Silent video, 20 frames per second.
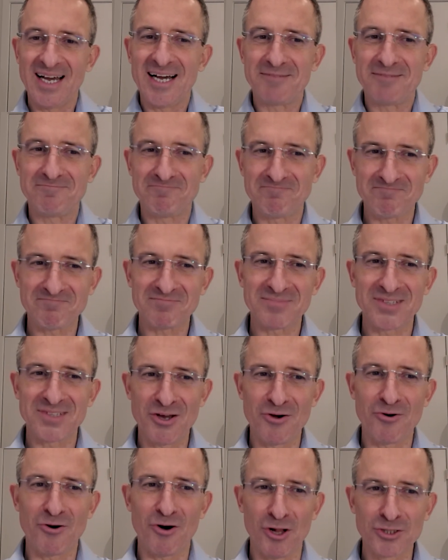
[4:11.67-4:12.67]
um,
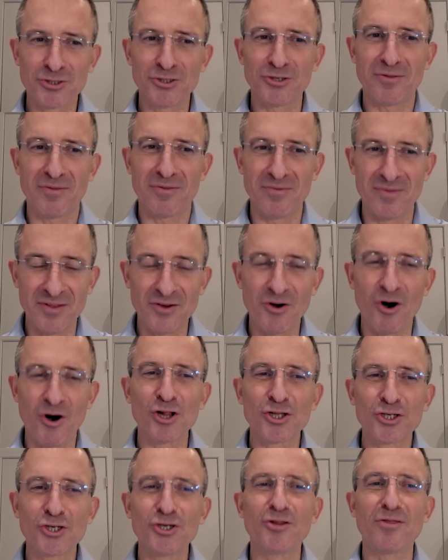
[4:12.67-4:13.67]
you know all good
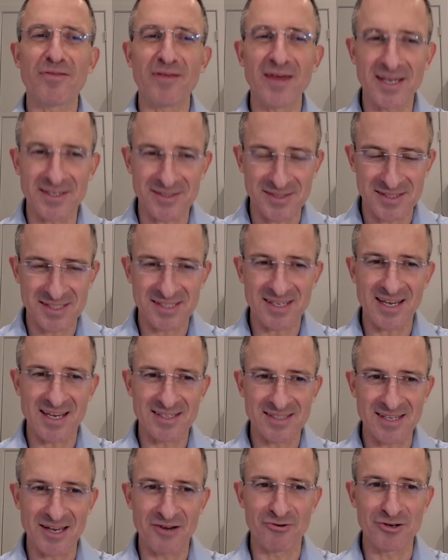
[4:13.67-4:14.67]
all good things
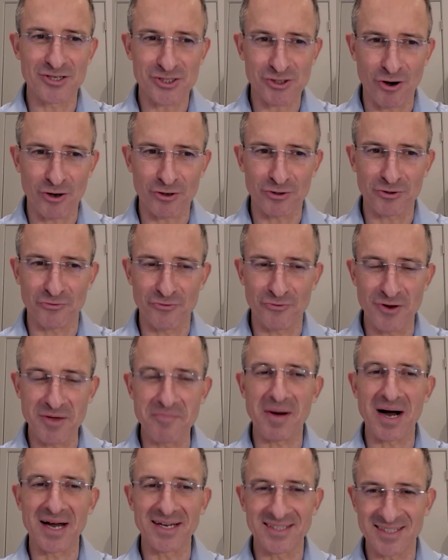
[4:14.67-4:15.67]
as aristotle
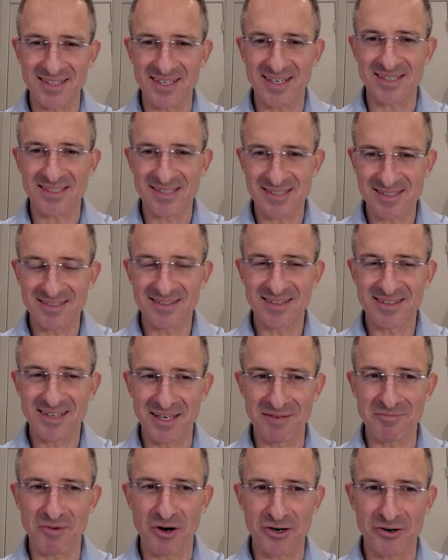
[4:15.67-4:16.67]
reminded us
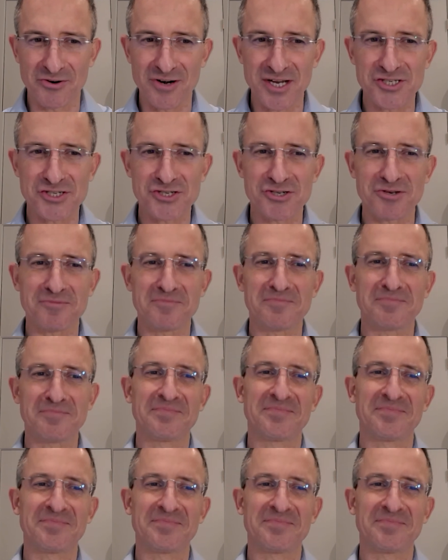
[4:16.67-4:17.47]
in moderation